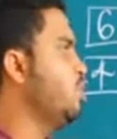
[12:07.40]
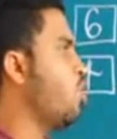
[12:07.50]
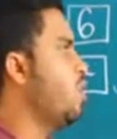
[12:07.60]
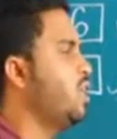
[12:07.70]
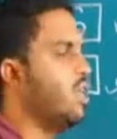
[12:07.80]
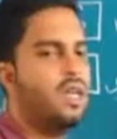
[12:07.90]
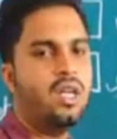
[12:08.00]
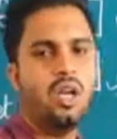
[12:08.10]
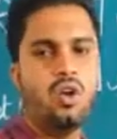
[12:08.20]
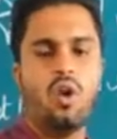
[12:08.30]
dot here
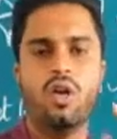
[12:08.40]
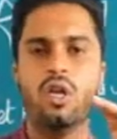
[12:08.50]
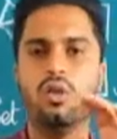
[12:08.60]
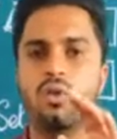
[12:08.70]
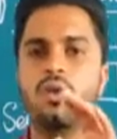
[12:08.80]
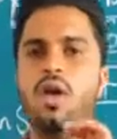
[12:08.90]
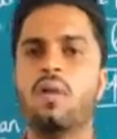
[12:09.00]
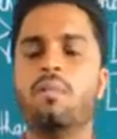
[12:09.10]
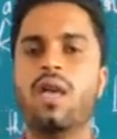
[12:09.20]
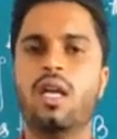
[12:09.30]
in order
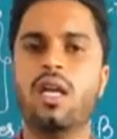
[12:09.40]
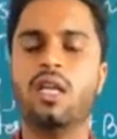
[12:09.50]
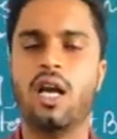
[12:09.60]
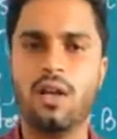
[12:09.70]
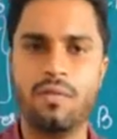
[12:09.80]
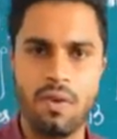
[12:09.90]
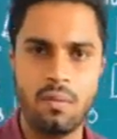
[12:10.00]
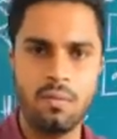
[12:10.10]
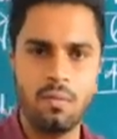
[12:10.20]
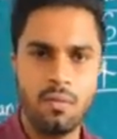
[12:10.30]
to make it
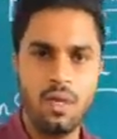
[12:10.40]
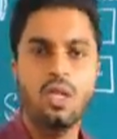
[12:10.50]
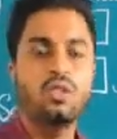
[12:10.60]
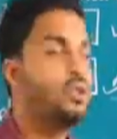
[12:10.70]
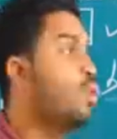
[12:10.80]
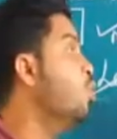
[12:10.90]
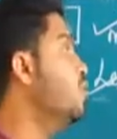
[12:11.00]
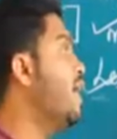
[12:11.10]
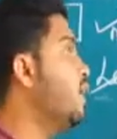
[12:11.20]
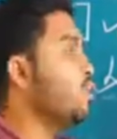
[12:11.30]
confirm, so
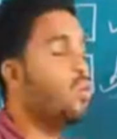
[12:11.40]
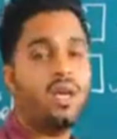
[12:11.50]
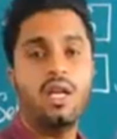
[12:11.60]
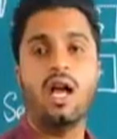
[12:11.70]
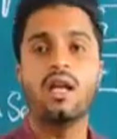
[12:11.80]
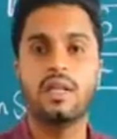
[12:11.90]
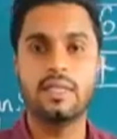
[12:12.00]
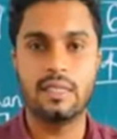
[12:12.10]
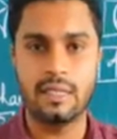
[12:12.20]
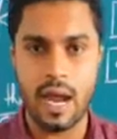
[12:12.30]
that you can
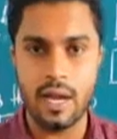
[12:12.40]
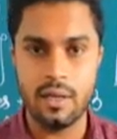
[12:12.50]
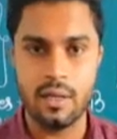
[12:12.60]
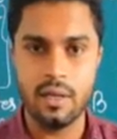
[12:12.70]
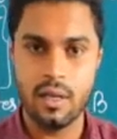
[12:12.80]
understand.